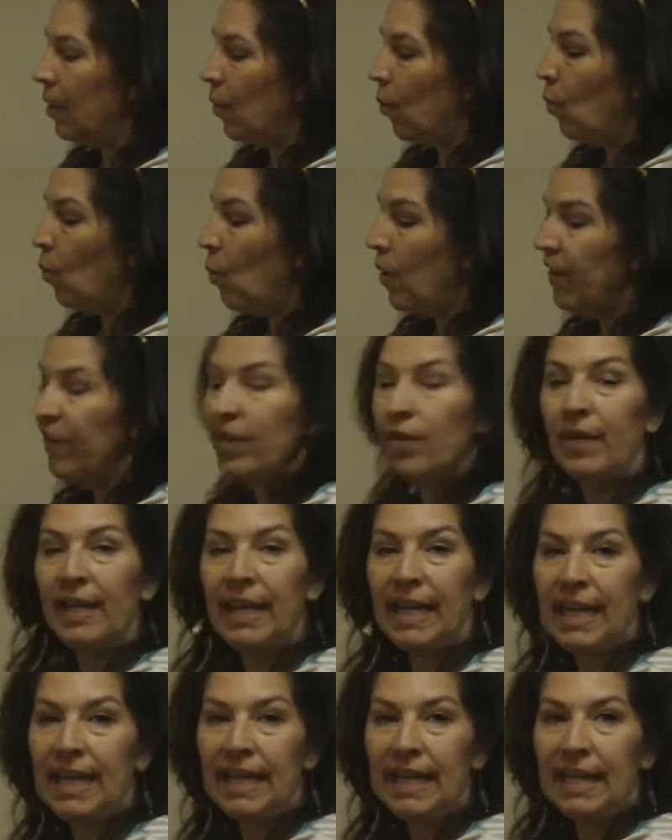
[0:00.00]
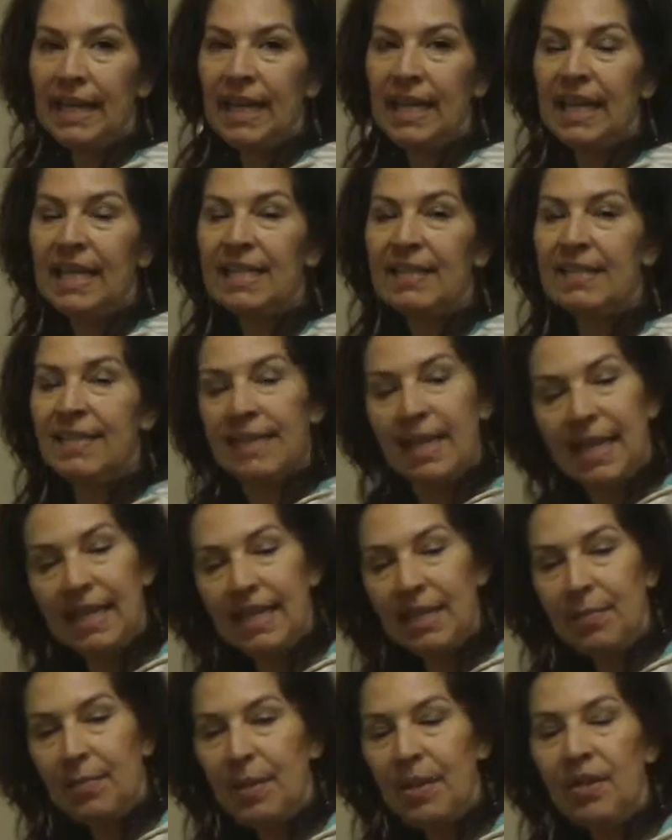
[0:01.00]
When they're in an
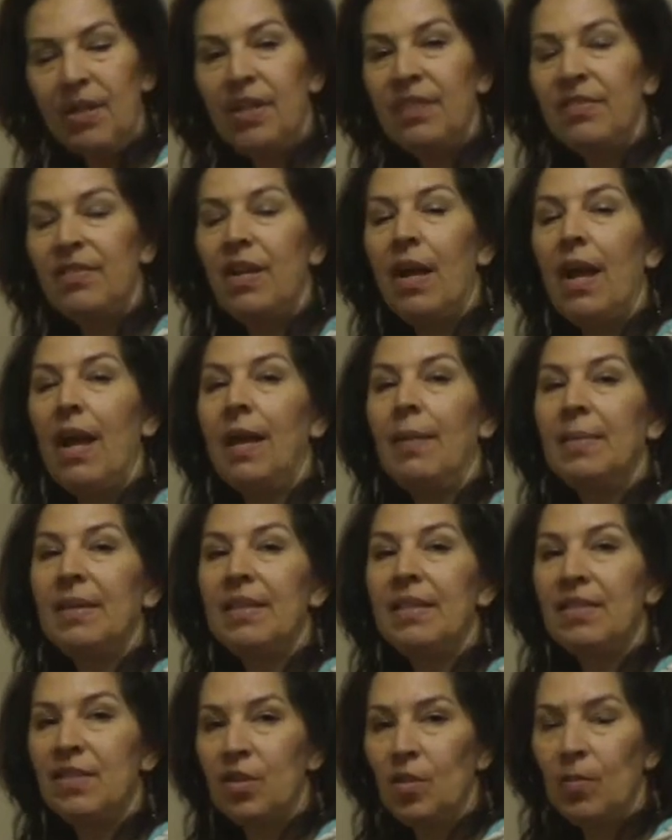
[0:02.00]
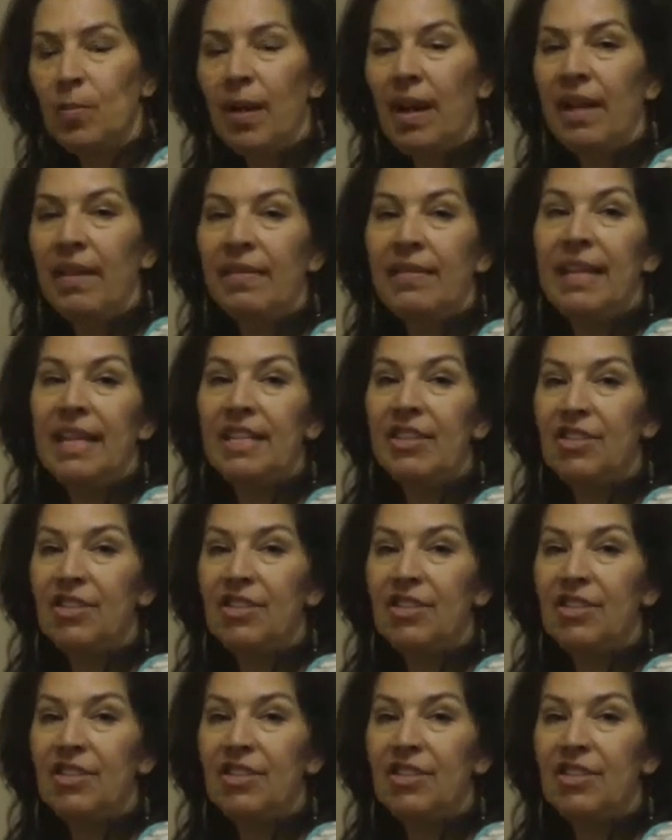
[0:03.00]
extended period of time in supine, they